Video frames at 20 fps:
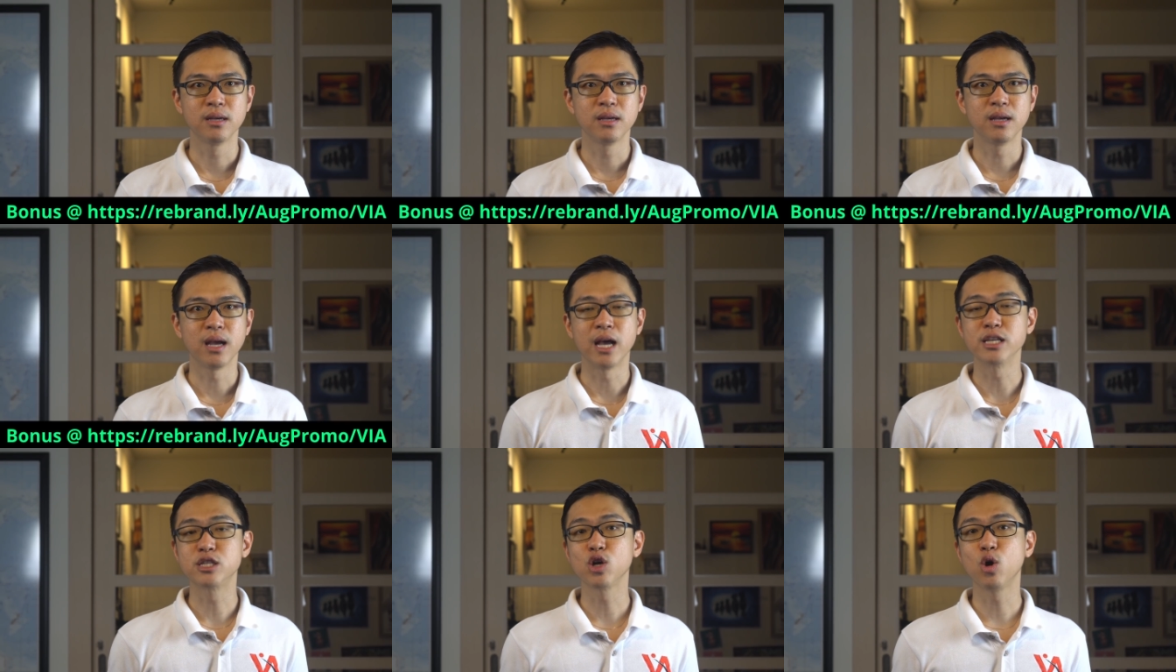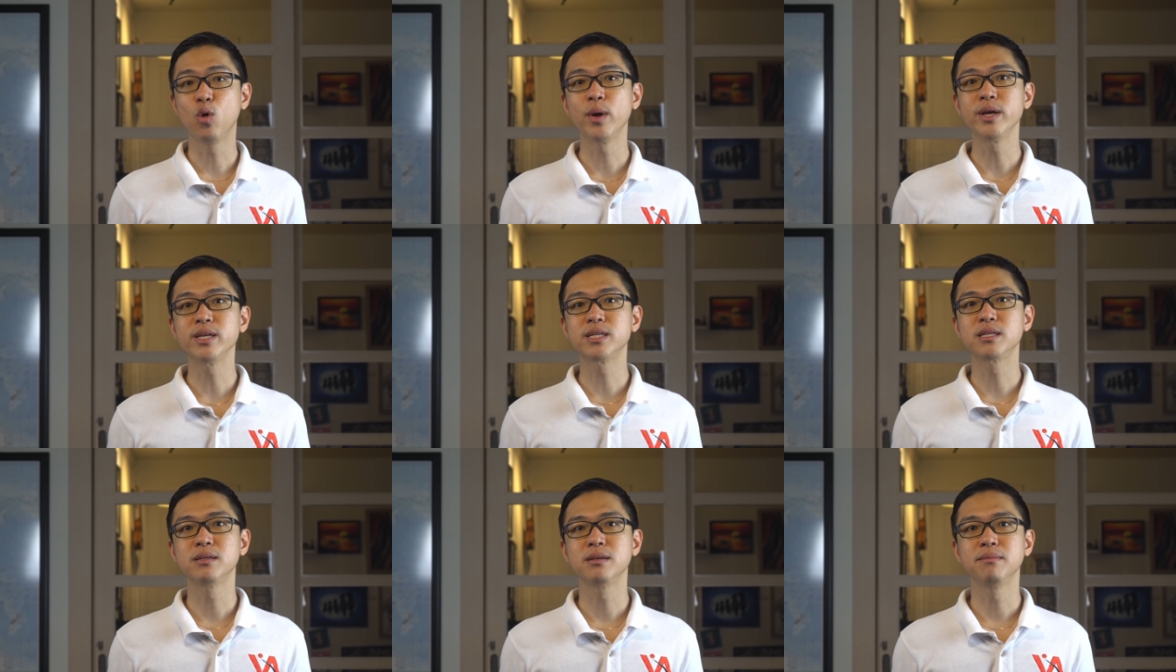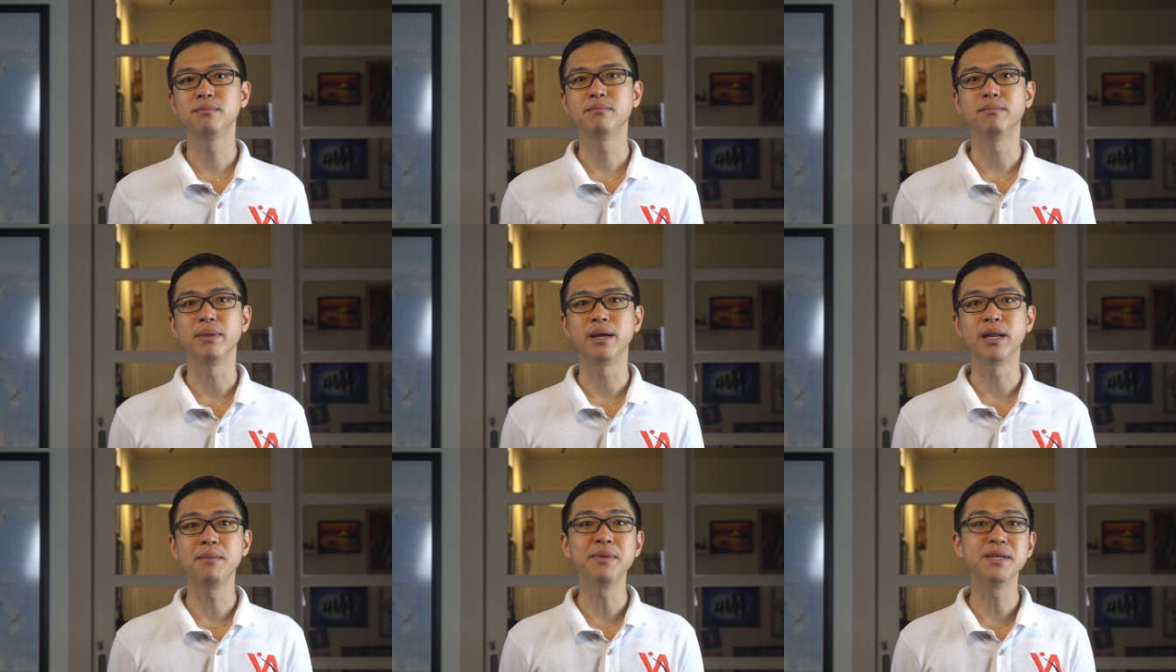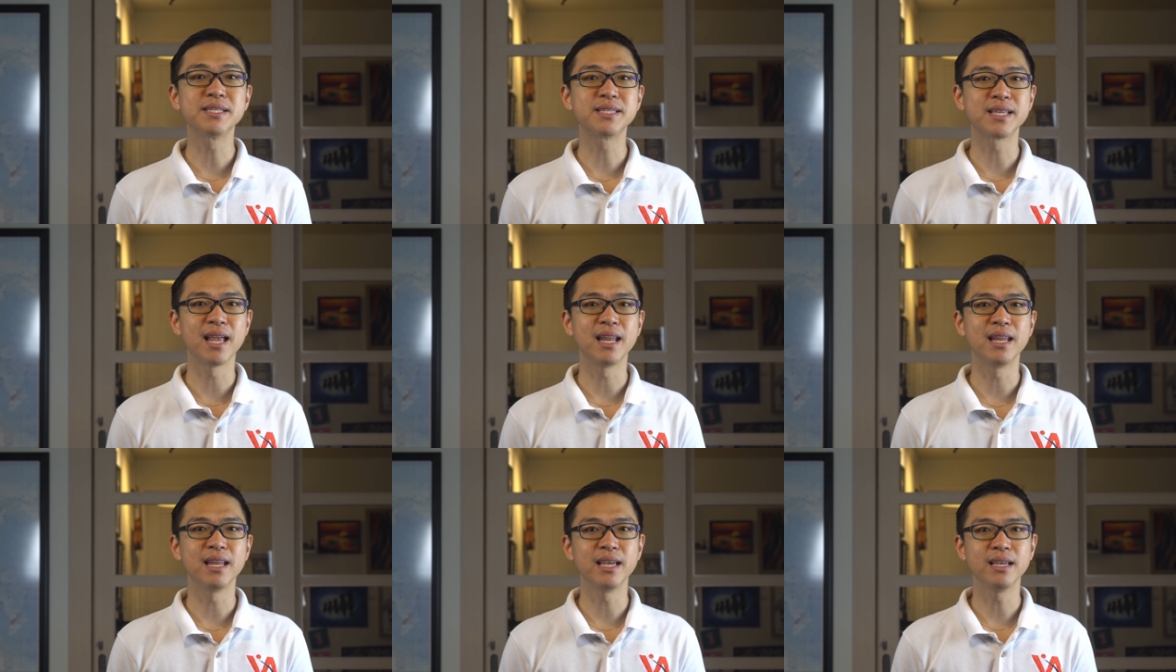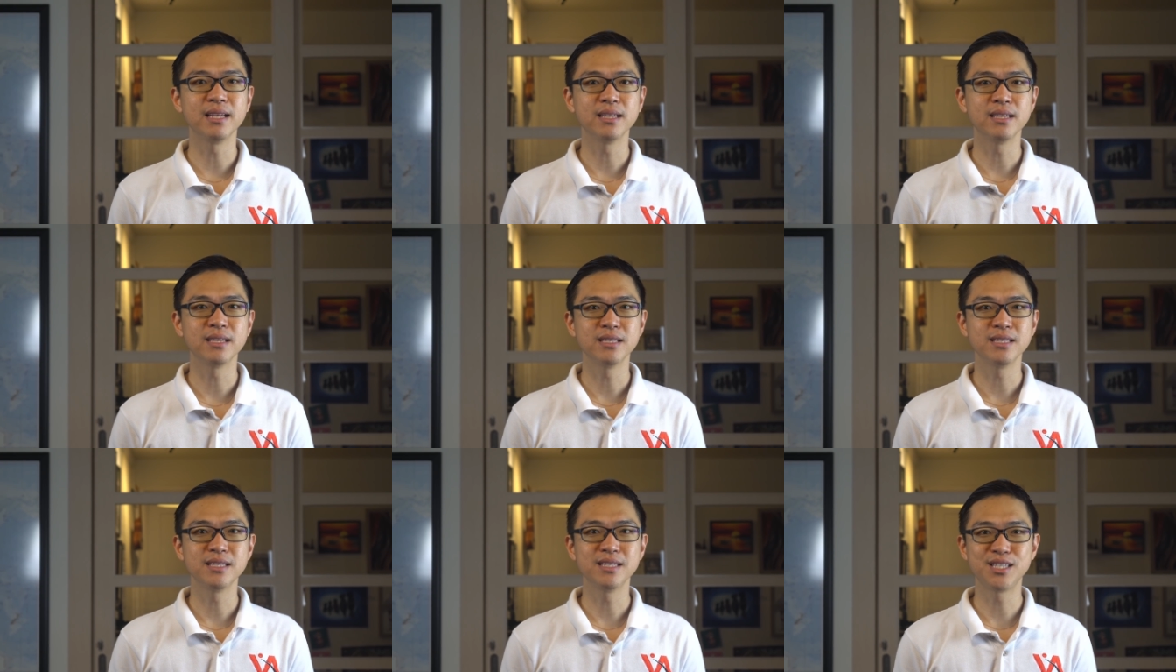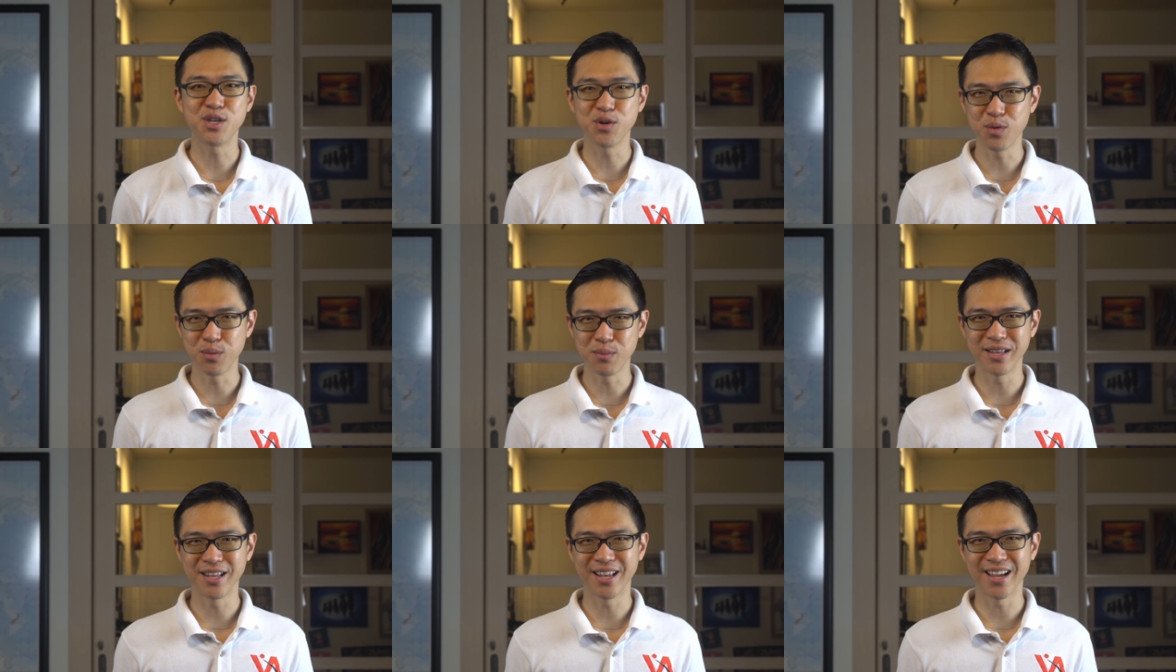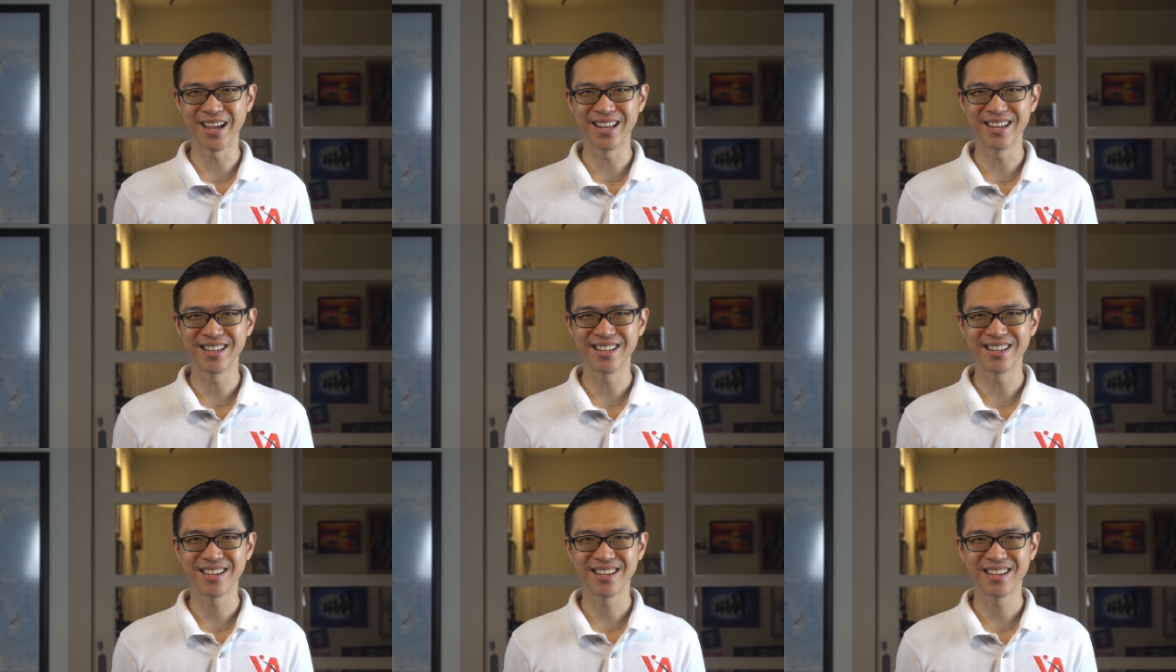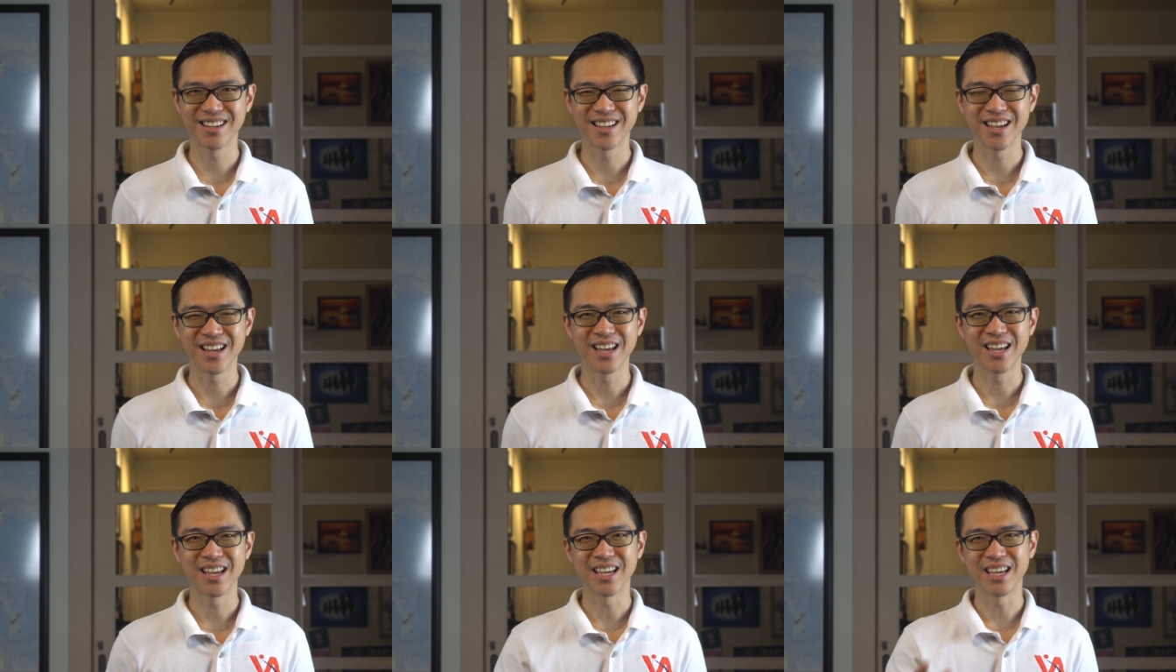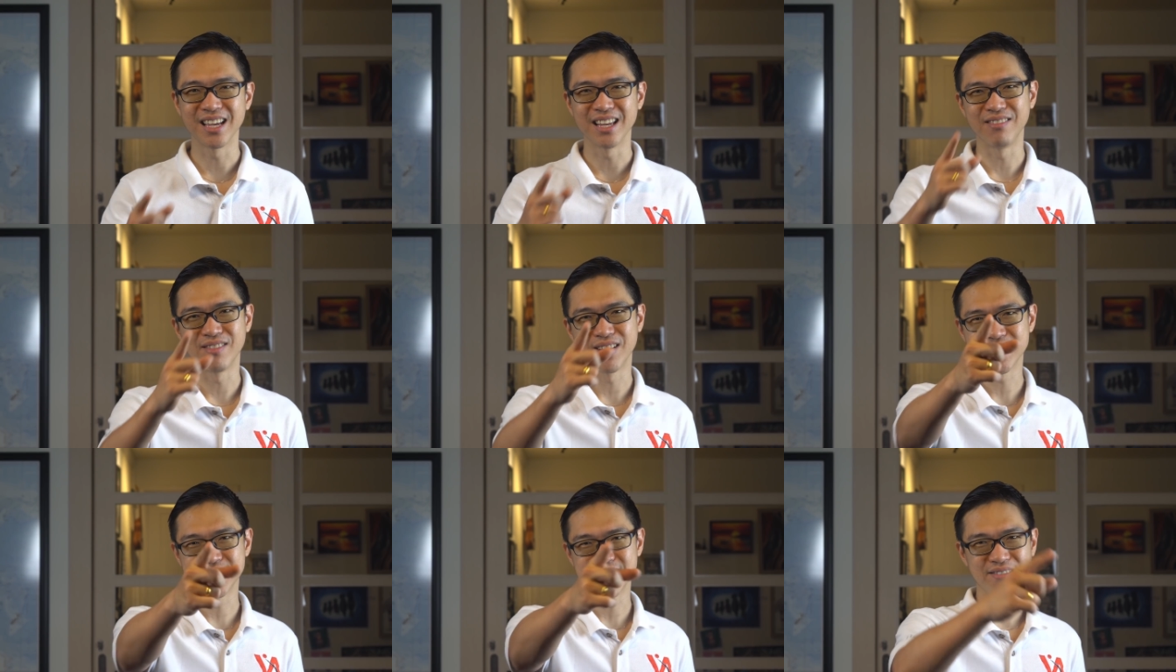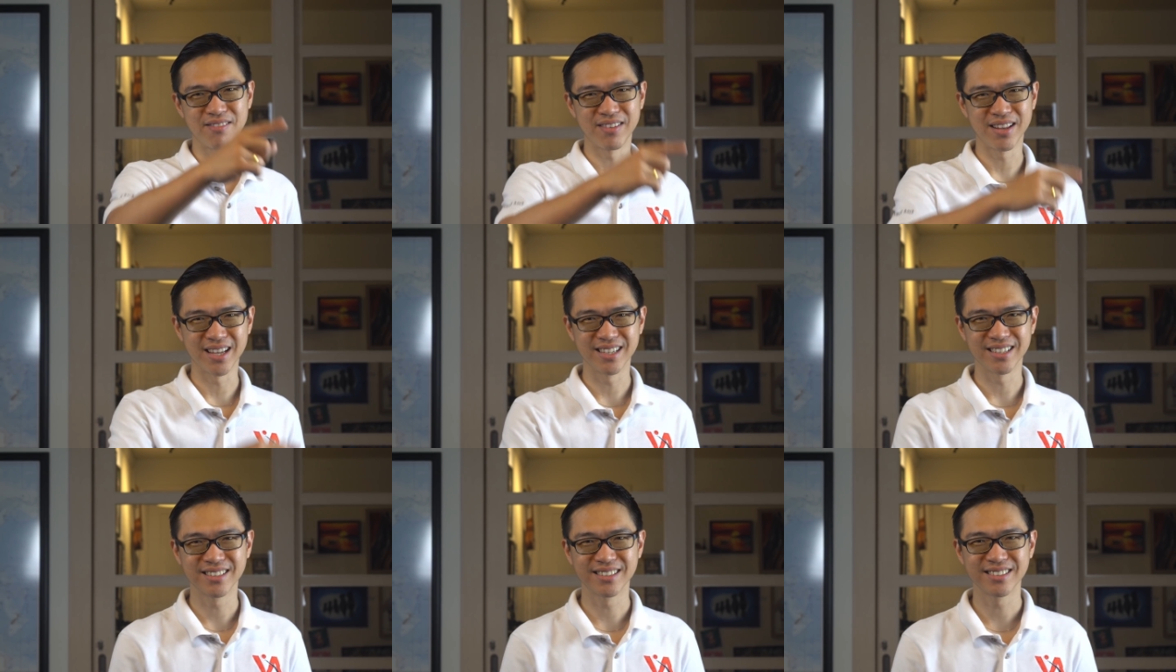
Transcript: As always, my name is Stanley. Till we meet again, invest safely.